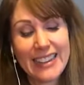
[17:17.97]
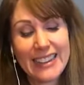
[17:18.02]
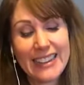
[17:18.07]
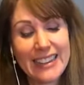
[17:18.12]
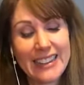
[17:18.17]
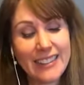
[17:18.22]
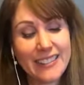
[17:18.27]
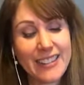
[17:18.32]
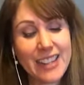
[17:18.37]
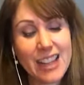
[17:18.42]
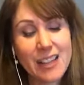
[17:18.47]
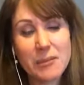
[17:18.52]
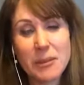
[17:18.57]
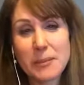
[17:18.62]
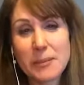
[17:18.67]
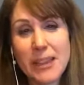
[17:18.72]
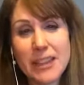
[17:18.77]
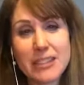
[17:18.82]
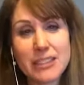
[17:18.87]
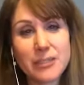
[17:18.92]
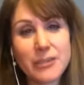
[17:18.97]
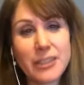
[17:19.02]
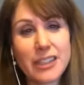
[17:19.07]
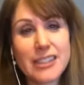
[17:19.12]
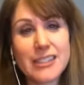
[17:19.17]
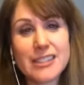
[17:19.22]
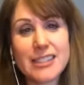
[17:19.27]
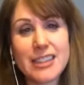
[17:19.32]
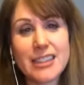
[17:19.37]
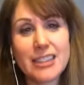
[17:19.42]
coming back to what I
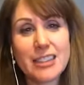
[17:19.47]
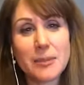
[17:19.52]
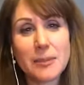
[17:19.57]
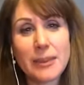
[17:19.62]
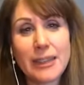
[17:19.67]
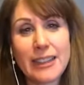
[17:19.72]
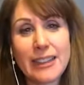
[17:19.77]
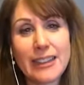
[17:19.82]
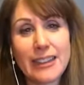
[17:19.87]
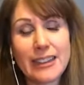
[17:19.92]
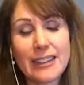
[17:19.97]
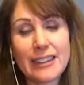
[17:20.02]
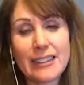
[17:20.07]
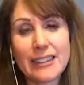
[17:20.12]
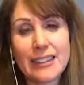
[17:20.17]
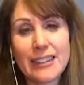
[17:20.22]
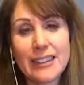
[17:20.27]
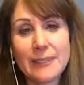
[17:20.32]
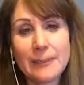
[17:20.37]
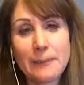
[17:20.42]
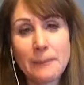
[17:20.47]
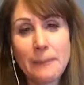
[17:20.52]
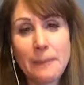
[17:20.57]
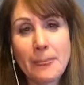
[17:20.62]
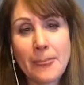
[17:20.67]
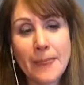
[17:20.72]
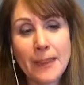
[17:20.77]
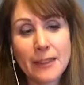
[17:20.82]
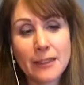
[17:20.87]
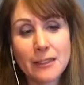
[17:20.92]
said at the beginning,
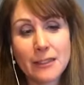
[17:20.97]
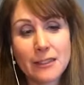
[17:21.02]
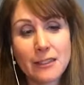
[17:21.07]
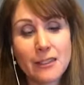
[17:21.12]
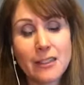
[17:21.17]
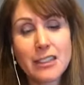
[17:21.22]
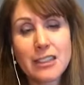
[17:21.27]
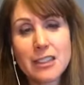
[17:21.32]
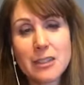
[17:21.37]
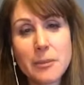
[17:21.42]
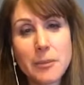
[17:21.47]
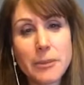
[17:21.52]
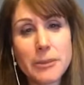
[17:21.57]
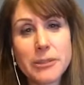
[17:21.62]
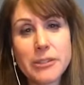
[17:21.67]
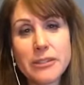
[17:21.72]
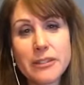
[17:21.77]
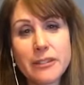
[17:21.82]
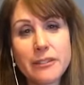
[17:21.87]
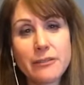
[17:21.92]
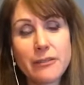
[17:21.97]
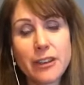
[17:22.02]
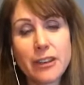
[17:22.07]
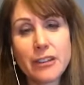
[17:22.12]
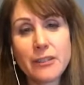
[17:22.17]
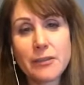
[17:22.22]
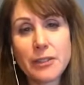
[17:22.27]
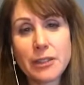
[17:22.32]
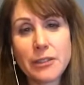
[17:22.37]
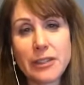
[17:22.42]
look at the person in front of
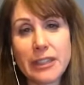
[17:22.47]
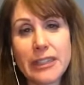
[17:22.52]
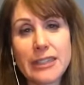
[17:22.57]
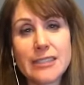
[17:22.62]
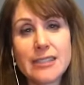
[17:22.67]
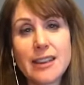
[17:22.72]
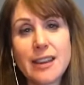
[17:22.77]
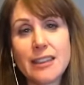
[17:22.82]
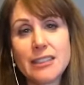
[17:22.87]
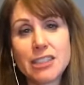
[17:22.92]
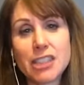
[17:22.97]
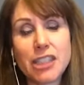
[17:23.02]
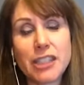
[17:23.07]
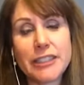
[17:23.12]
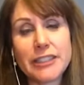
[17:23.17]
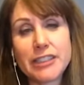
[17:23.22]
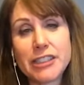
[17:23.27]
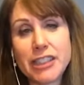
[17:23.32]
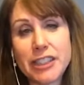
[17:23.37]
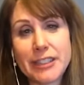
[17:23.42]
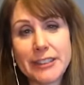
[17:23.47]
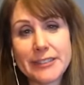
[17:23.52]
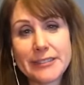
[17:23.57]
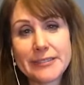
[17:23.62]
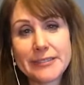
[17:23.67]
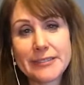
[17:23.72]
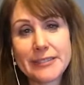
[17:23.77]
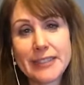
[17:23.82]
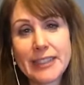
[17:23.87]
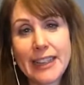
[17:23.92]
you. He's not changing.
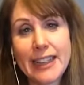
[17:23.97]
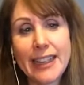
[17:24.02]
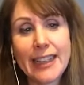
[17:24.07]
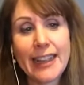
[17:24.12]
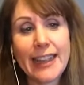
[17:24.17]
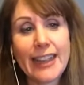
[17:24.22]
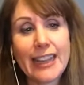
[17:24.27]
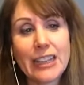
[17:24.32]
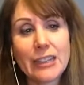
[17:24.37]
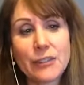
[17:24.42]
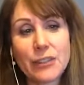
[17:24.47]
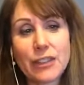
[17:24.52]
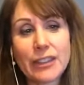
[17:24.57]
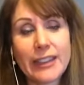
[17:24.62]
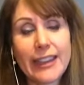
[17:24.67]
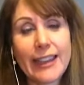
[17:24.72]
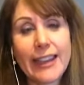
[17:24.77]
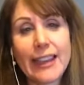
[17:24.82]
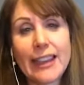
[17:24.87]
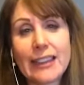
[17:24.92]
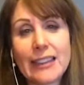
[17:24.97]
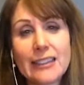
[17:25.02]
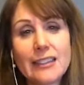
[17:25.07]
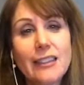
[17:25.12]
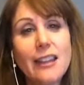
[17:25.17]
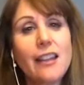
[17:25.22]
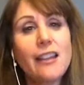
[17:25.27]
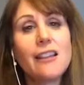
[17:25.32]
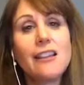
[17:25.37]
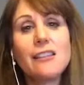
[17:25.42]
And if you can't
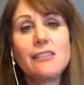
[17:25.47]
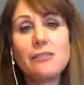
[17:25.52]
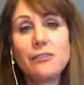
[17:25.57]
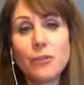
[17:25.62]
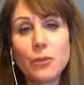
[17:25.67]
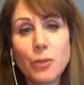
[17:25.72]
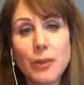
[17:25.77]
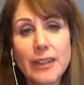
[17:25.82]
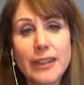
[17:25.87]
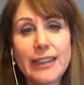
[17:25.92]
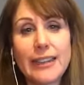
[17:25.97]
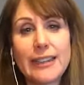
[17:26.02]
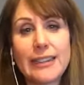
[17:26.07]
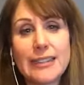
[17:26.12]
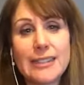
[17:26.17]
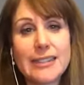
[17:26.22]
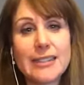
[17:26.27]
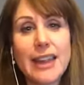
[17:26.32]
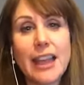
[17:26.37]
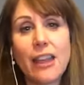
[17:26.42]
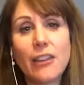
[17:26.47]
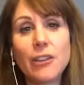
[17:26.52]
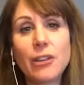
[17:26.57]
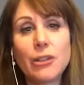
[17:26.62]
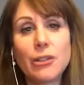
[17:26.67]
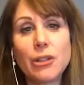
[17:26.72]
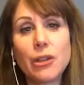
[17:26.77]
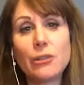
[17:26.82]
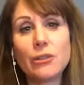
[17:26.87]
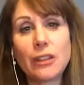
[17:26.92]
love what he is now, you
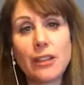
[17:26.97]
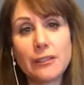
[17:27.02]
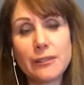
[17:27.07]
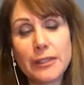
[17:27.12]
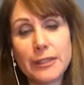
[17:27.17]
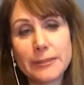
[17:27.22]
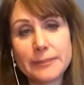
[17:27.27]
don't love him.